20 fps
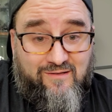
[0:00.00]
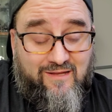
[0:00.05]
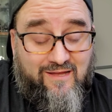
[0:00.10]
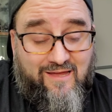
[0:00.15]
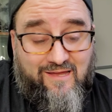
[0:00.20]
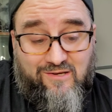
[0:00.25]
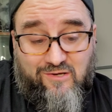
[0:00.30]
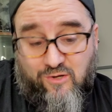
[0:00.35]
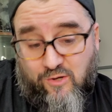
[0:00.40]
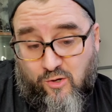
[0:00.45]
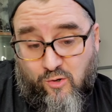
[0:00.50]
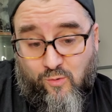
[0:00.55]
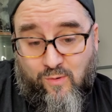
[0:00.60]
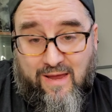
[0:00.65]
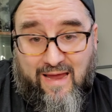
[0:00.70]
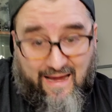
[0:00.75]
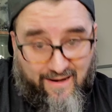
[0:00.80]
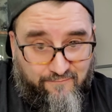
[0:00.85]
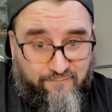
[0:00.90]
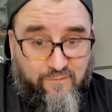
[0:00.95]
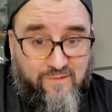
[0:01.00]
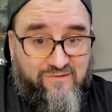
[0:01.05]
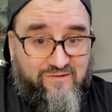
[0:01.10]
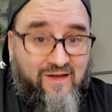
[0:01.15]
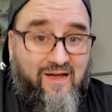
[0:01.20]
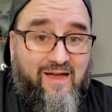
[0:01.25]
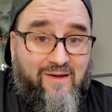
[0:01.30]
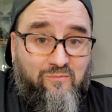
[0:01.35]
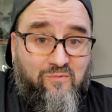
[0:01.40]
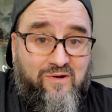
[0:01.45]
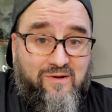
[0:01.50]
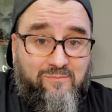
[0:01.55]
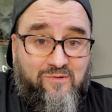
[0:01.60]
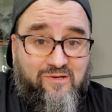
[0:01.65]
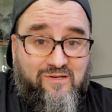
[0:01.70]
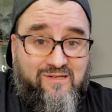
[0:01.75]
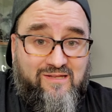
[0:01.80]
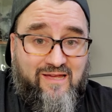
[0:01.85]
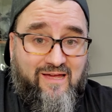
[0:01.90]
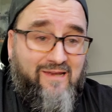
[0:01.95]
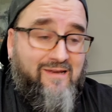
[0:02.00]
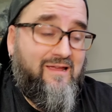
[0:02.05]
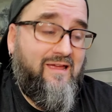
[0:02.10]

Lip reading: and know every time what I'm going to get,